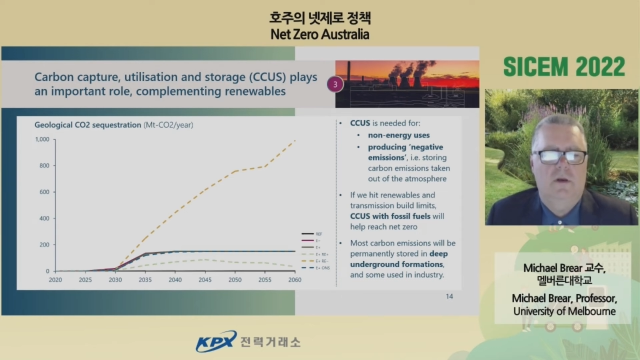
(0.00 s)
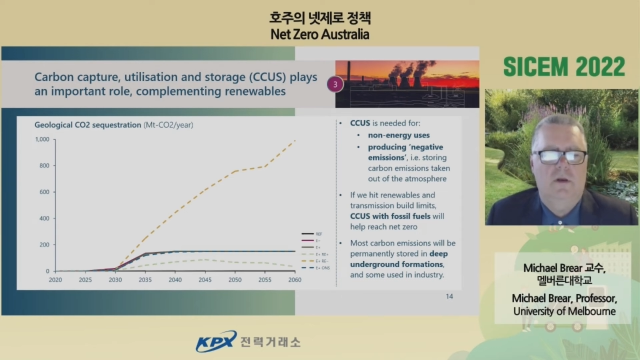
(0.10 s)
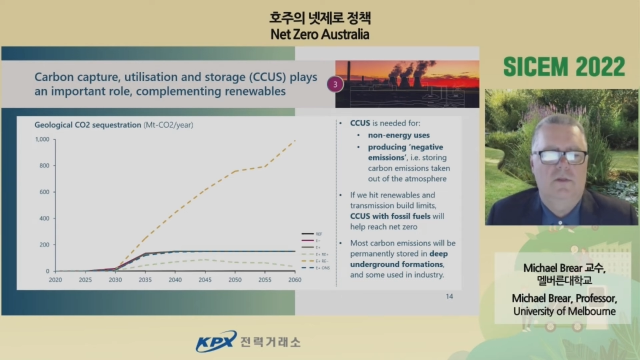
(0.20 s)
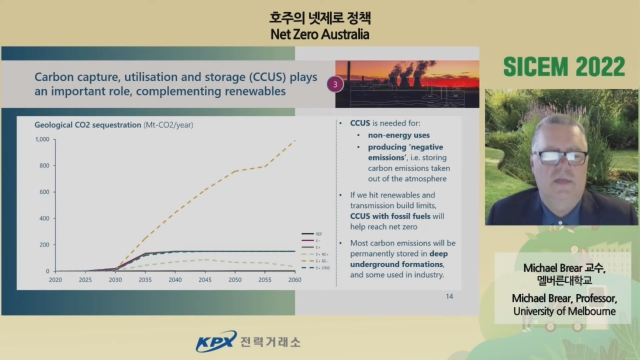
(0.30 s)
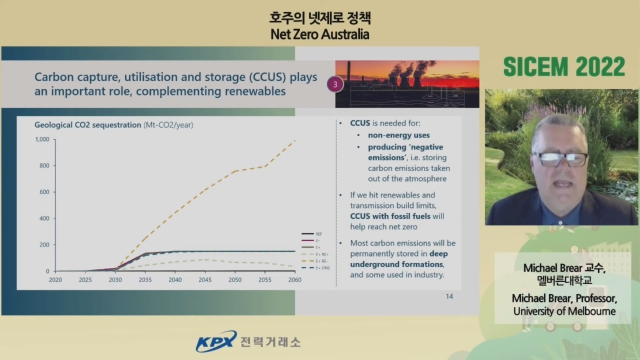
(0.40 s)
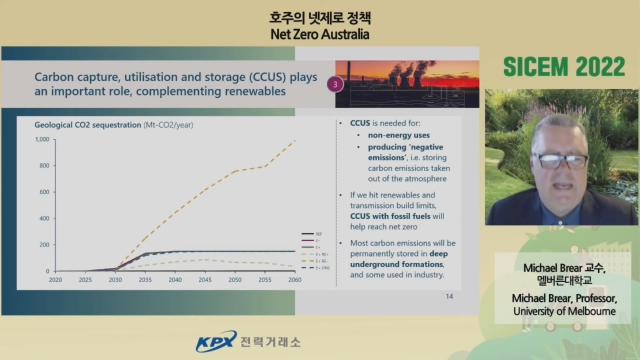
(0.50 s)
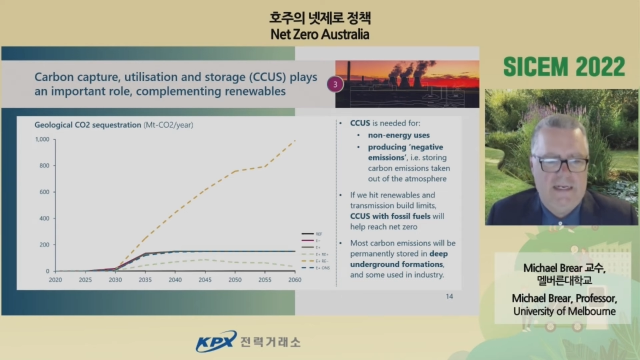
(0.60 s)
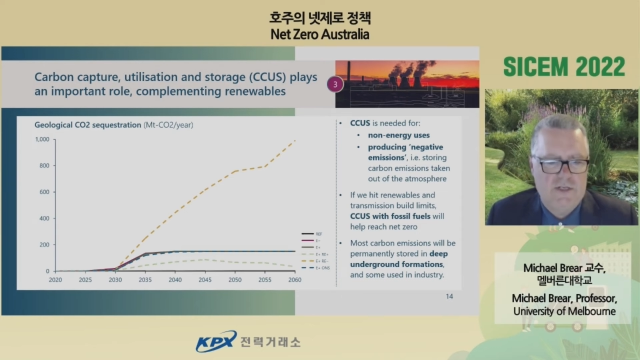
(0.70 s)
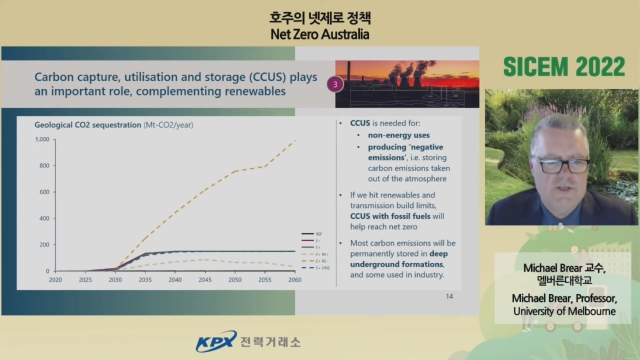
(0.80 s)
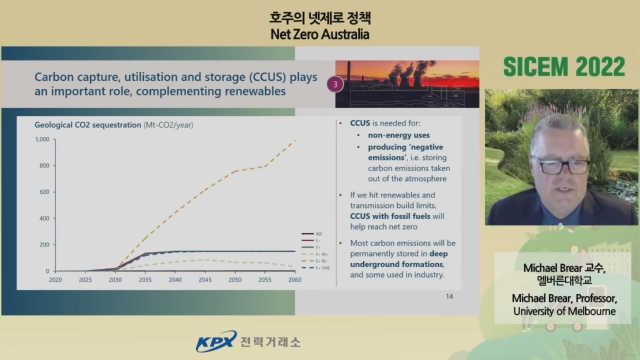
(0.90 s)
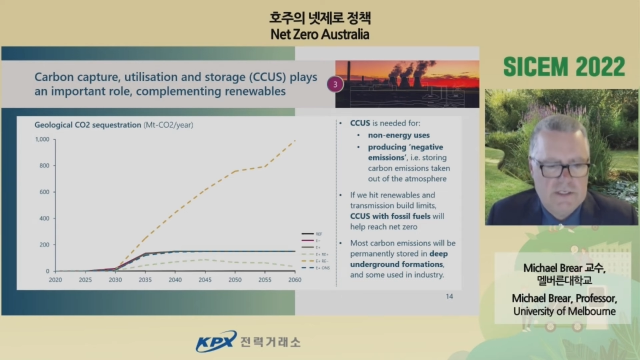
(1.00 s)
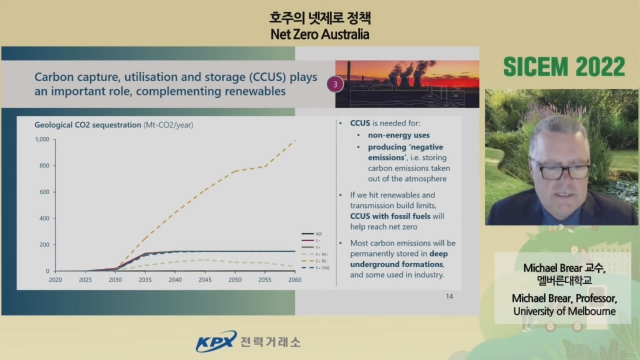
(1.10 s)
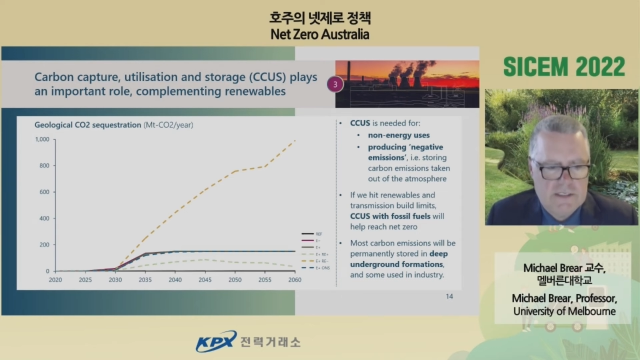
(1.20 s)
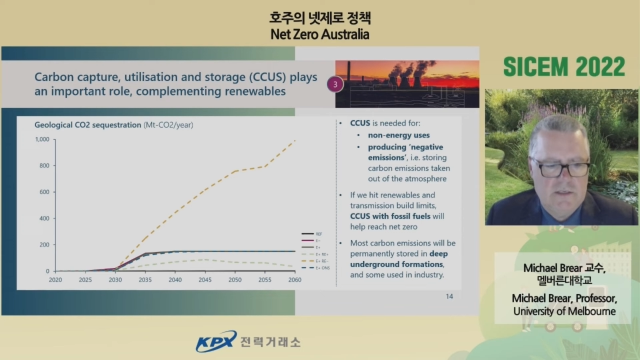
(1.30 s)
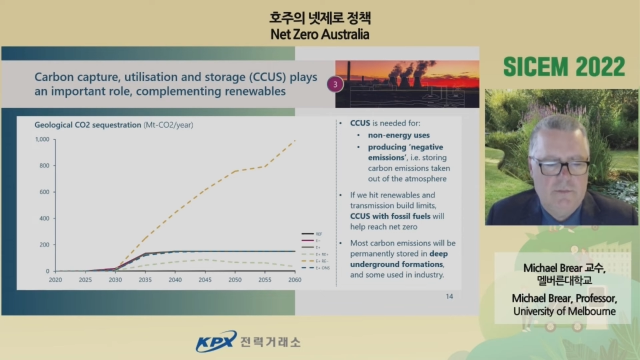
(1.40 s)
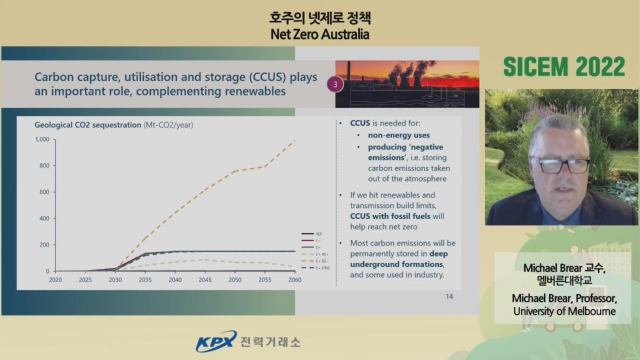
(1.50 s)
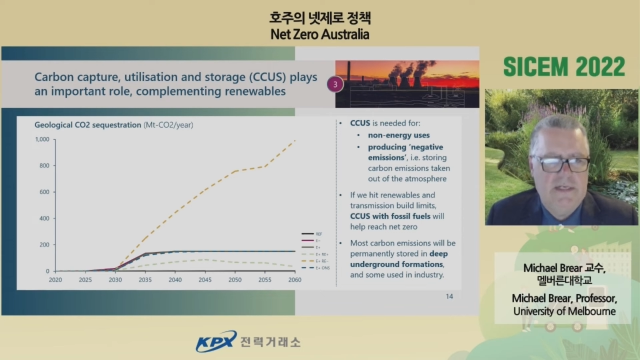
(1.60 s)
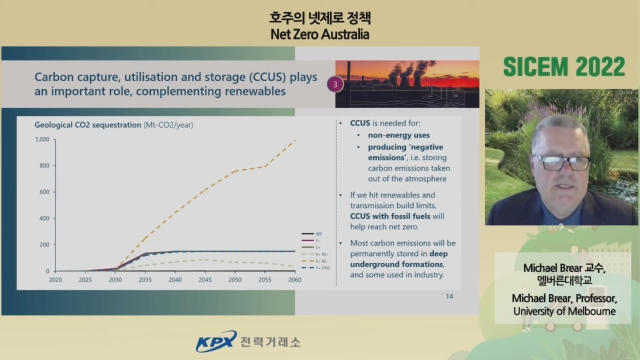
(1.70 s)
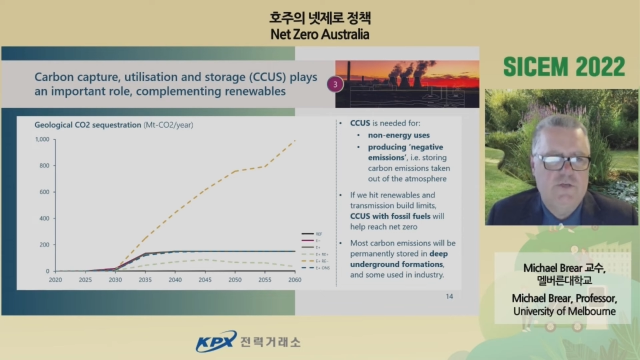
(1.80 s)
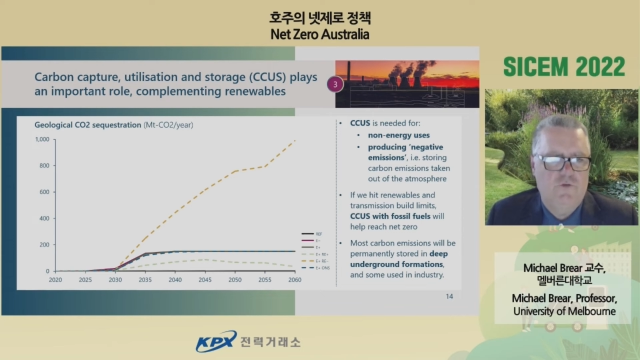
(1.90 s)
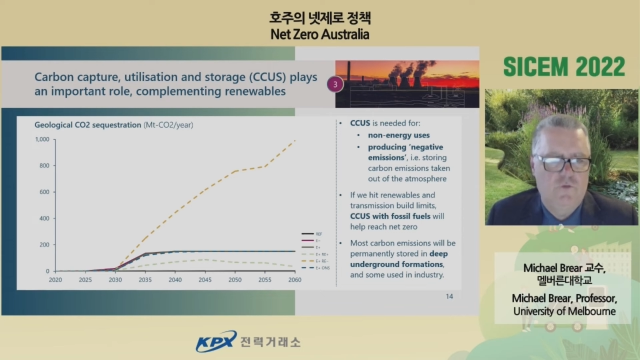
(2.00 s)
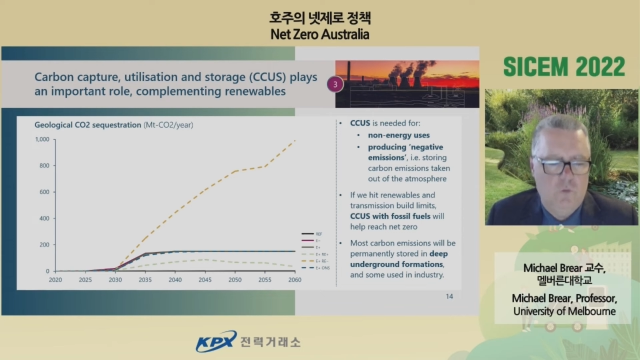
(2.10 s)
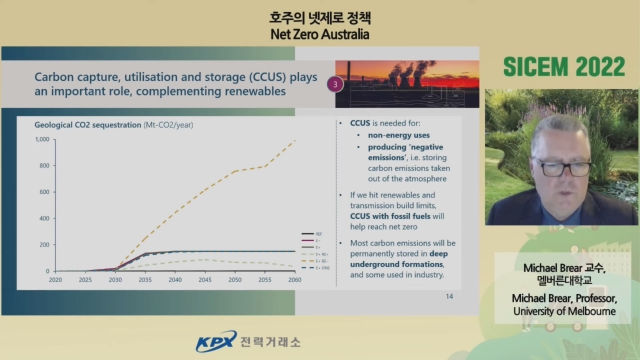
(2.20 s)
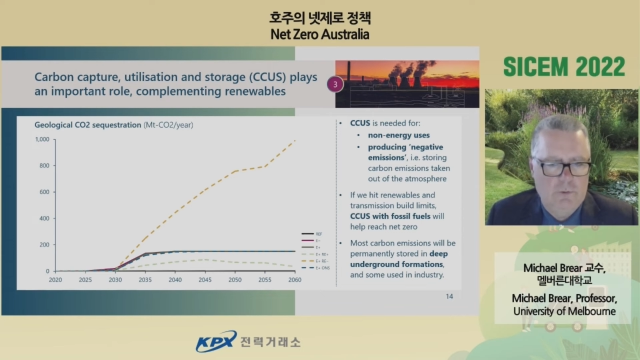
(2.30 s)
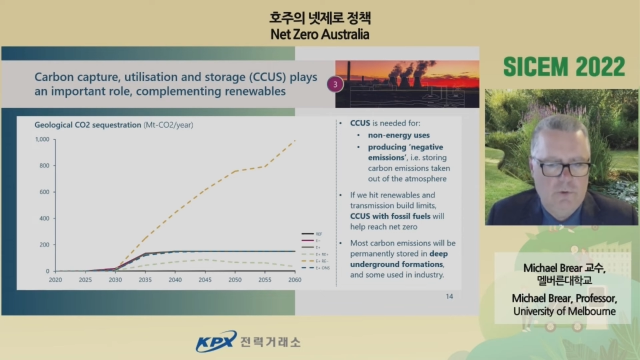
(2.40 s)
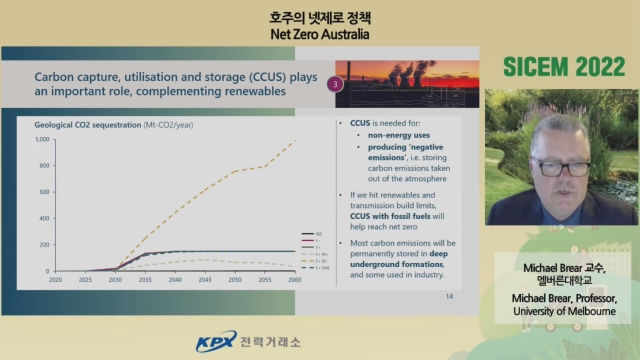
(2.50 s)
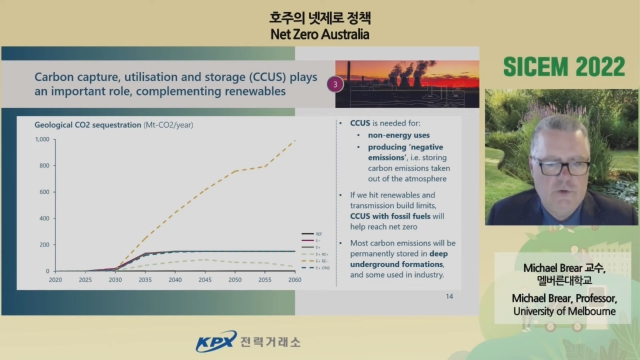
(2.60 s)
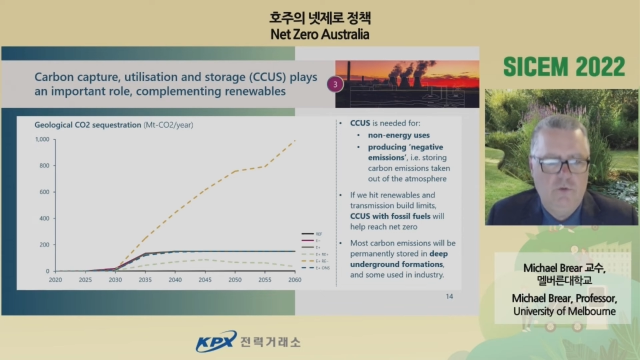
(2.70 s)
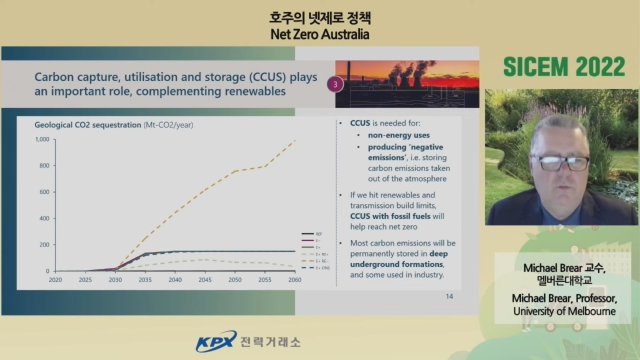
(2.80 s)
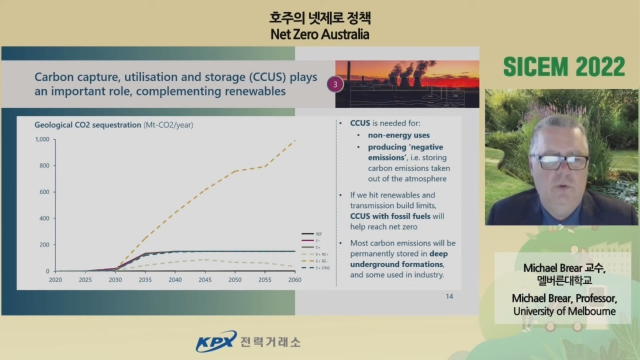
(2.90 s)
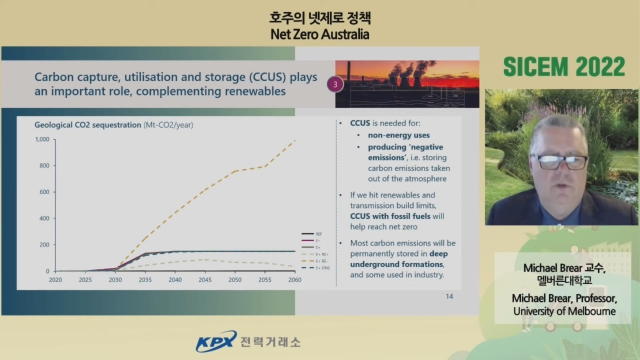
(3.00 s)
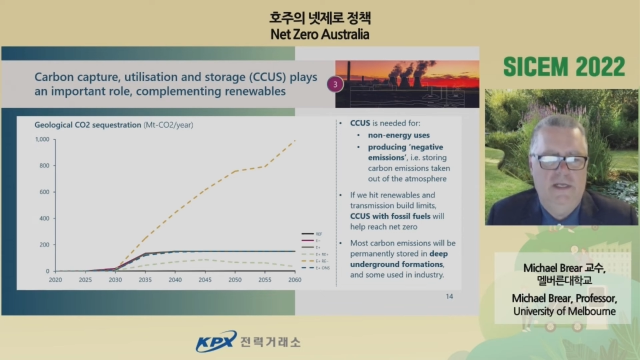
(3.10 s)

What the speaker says: the energy system is fully renewable